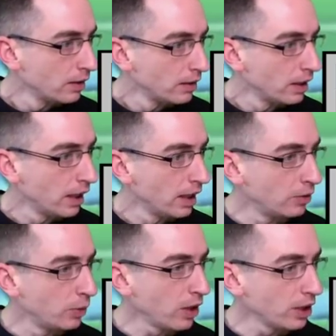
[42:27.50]
And
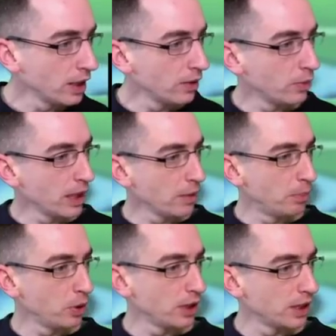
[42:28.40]
we're going to
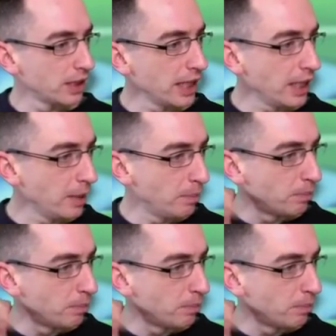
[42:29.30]
put a sneaky